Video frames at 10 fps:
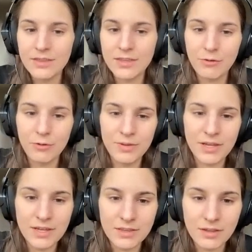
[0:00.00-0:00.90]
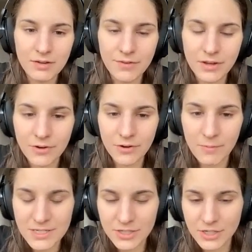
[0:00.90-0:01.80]
there will be a hit of a
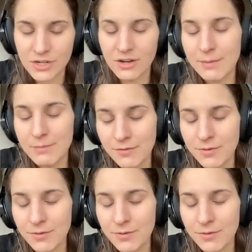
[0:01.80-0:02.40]
coronal mass ejection coming